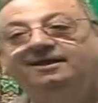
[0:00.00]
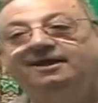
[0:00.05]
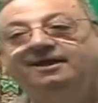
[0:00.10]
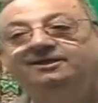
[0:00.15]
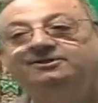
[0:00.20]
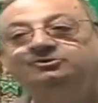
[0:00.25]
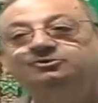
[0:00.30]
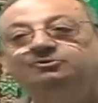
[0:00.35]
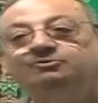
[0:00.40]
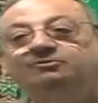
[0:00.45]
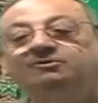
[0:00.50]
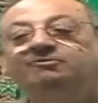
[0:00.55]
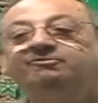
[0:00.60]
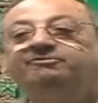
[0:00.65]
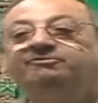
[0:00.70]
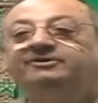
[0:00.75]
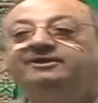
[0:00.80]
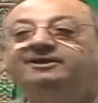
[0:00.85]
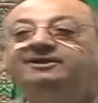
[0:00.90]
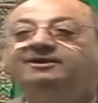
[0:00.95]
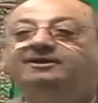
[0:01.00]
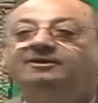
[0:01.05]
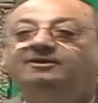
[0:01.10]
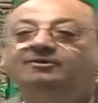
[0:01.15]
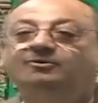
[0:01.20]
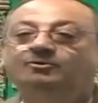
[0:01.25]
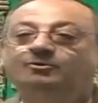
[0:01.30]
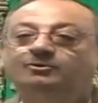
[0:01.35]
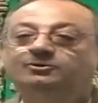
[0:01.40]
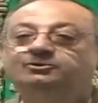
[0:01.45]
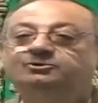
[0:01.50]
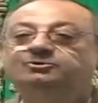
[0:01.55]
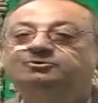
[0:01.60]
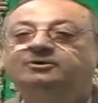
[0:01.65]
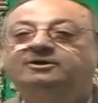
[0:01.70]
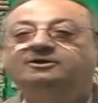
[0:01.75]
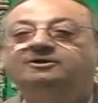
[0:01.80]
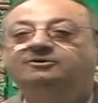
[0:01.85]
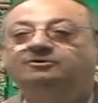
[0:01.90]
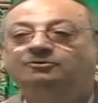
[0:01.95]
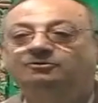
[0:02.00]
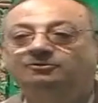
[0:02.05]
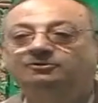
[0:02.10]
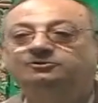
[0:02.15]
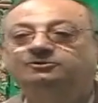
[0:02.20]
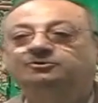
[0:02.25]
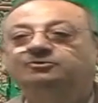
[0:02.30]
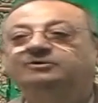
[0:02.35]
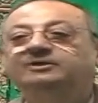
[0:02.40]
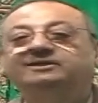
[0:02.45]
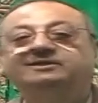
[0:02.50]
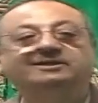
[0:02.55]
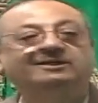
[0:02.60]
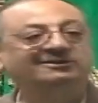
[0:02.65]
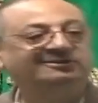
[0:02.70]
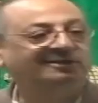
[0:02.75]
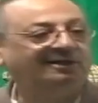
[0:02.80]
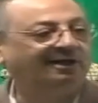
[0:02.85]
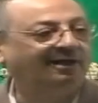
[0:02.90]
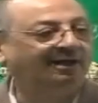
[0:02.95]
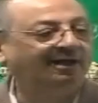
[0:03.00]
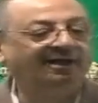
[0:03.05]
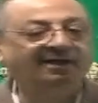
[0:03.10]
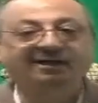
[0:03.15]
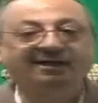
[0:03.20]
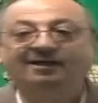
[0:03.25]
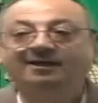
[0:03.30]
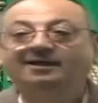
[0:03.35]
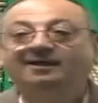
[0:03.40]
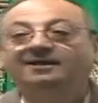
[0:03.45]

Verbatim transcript: And you will feel khushu and khuzu in the salah